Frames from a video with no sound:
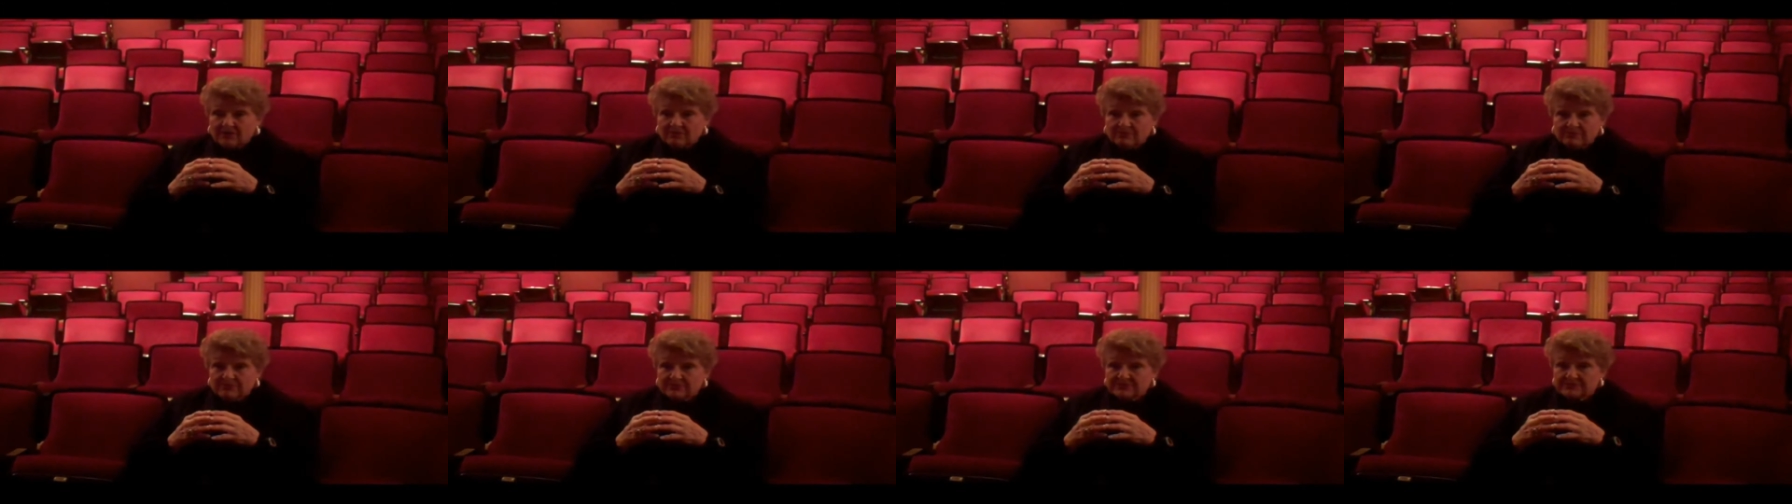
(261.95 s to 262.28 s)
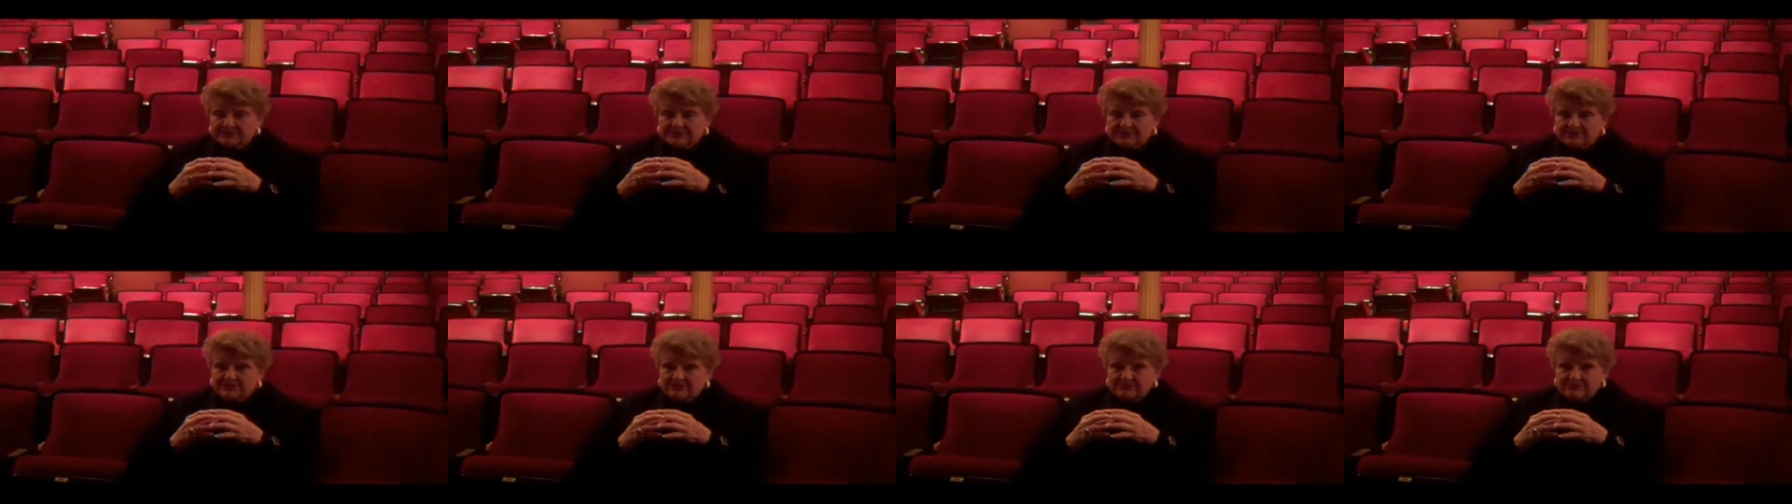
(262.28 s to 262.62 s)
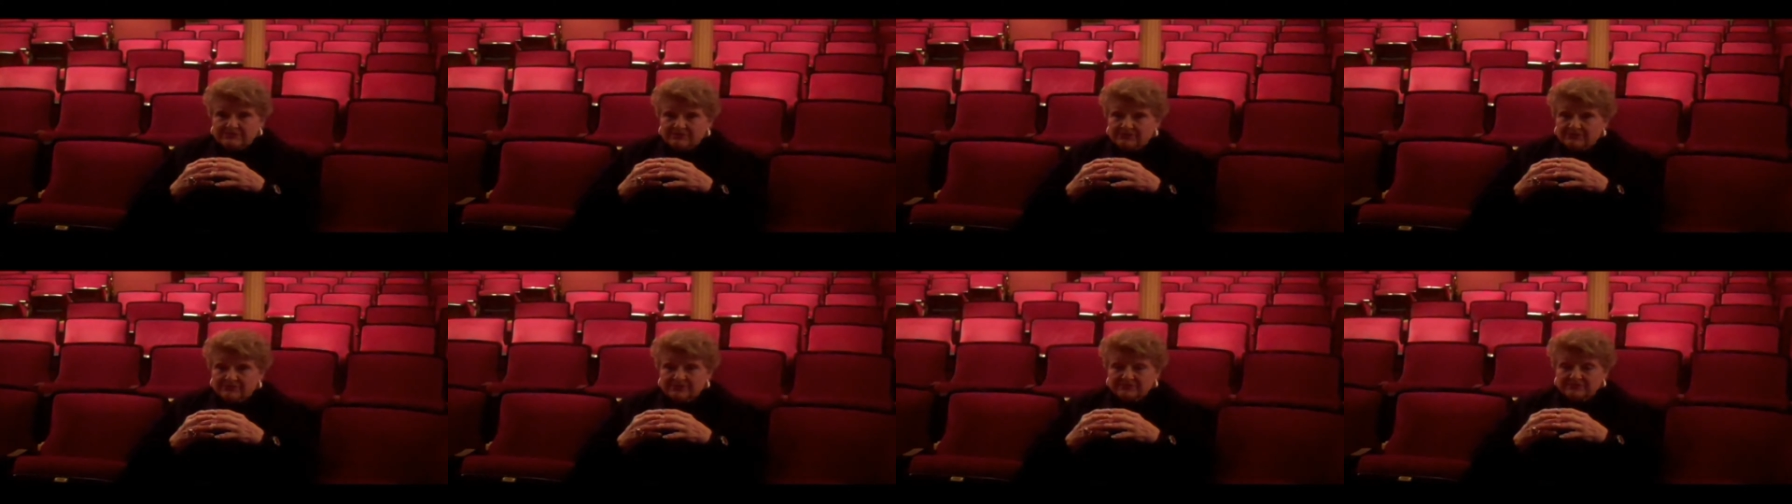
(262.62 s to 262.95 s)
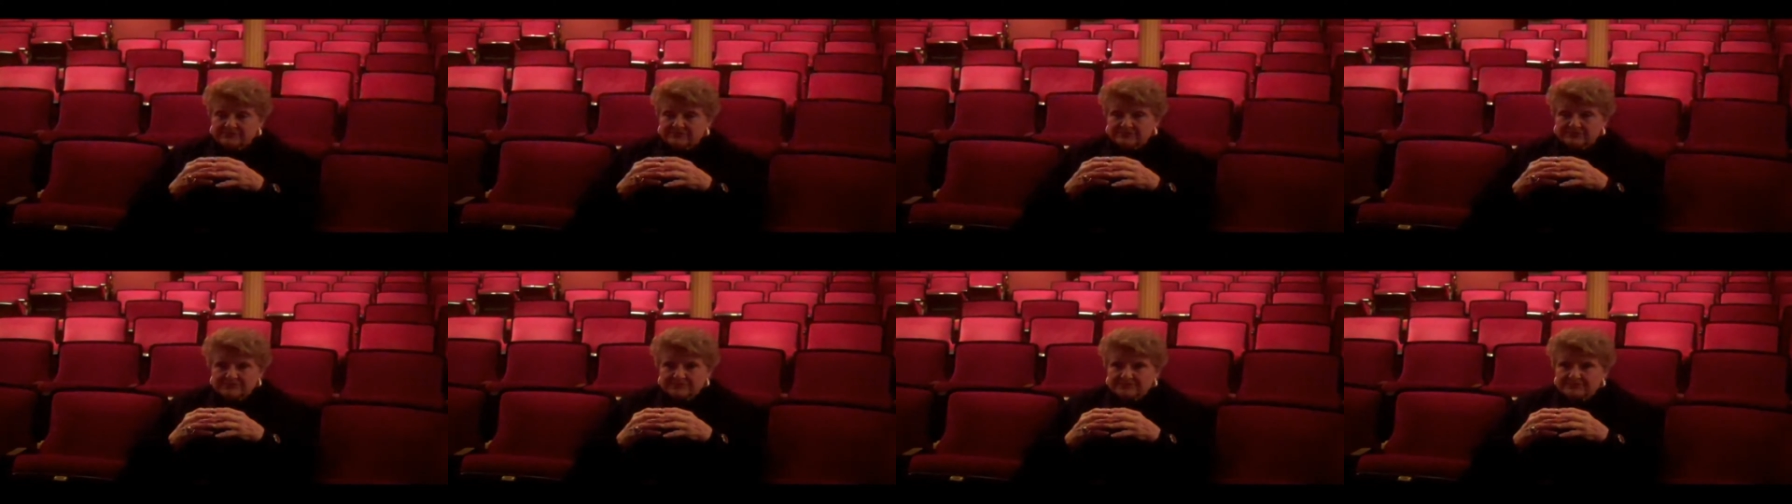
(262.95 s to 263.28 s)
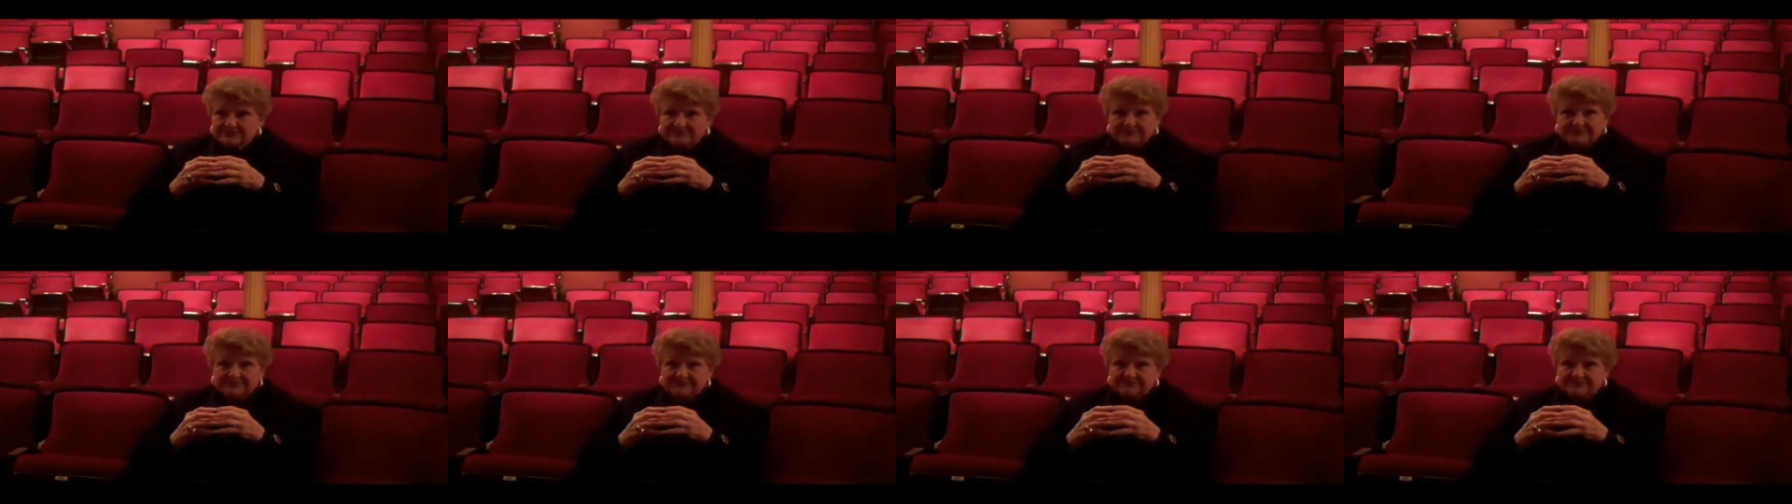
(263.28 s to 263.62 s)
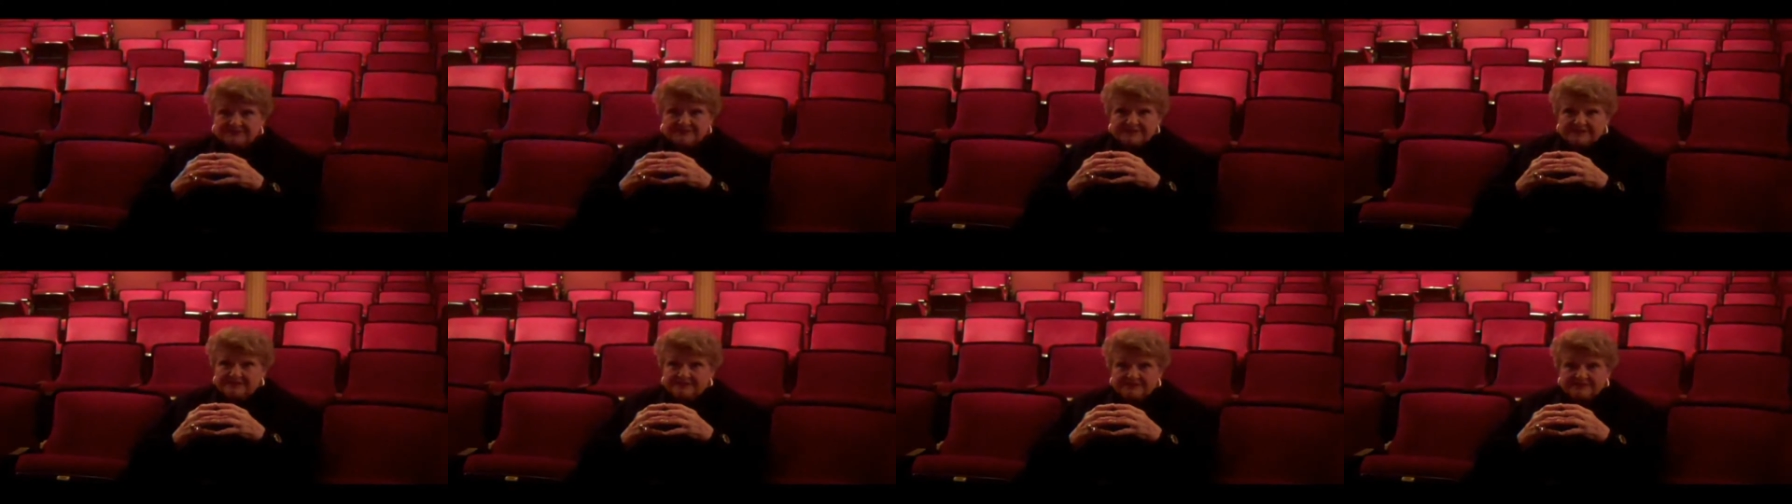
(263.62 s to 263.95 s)
worked in New York for
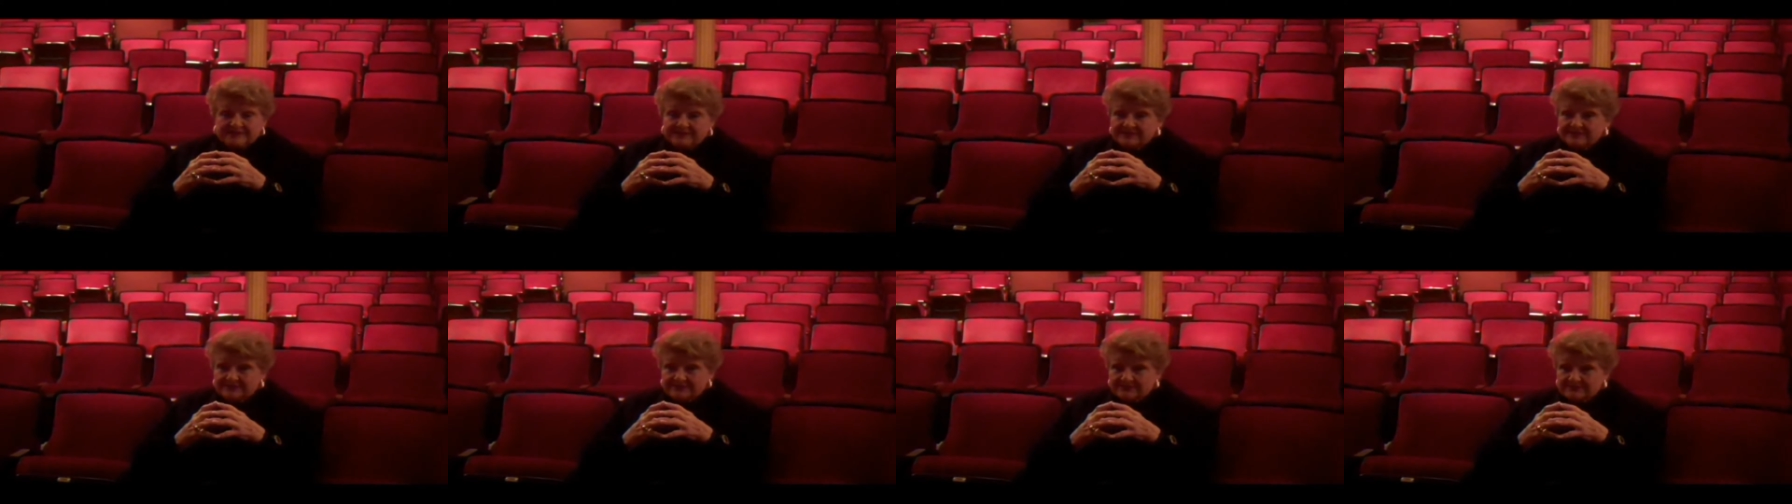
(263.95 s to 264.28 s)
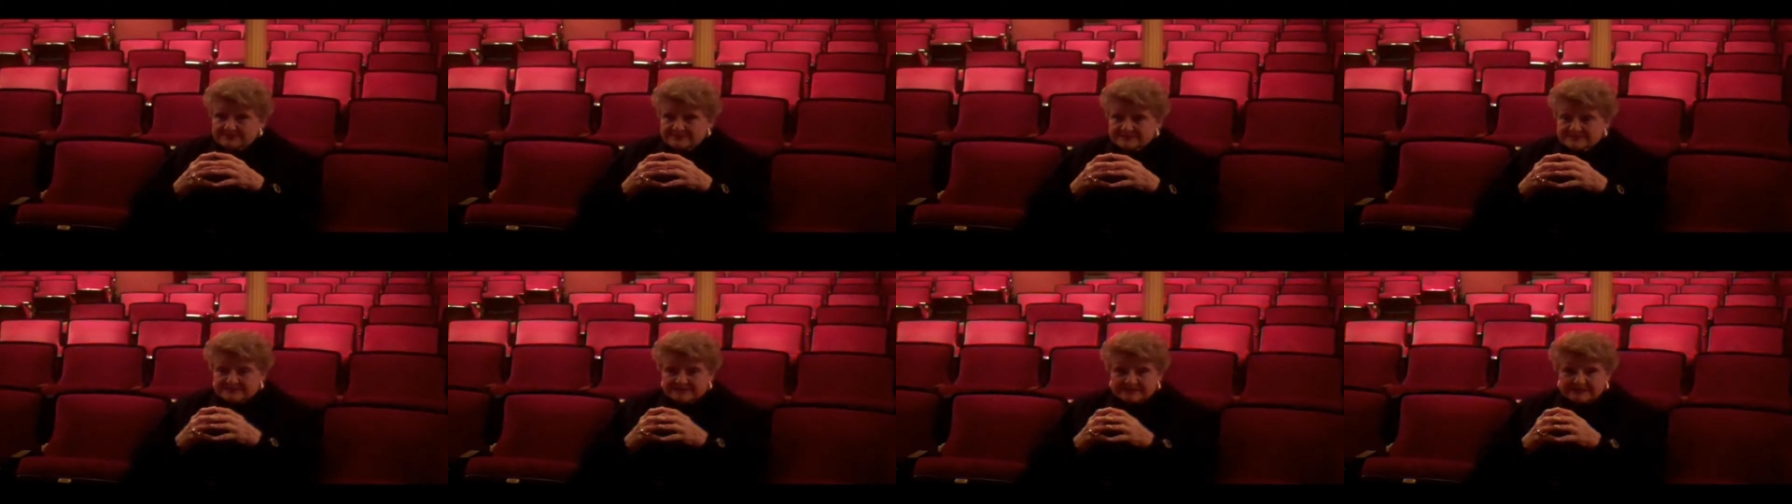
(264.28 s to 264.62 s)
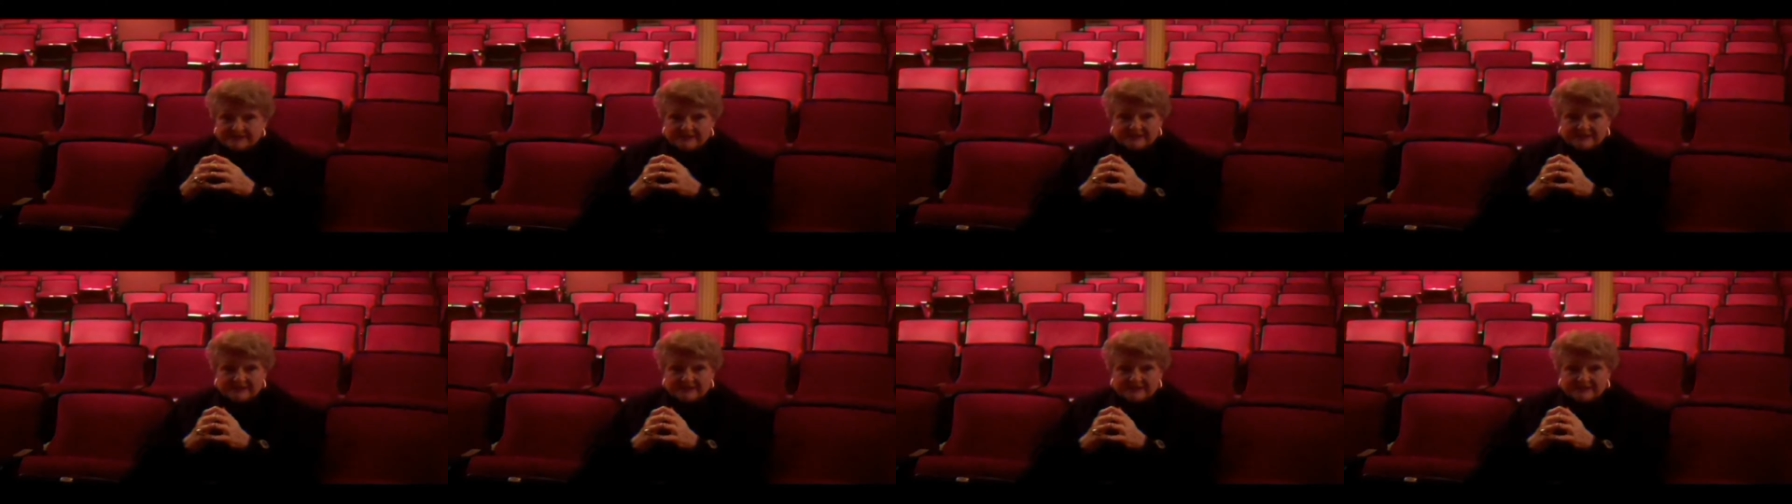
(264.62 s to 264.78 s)
15 years,